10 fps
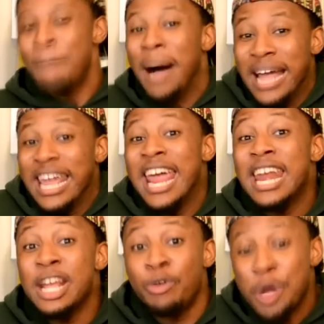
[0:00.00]
by
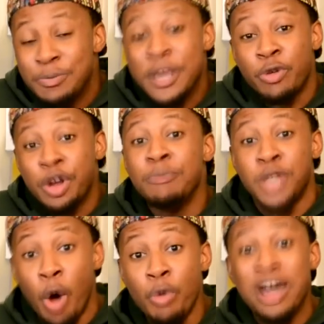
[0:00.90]
eating Krispy Kreme
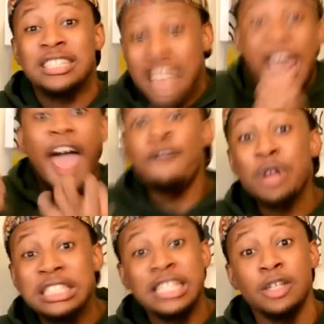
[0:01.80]
donuts
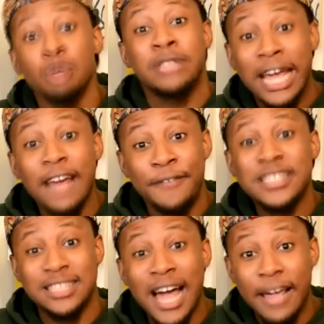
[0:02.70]
every single day of
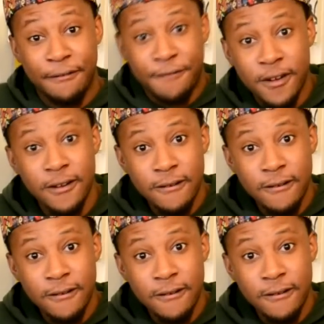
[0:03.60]
his life,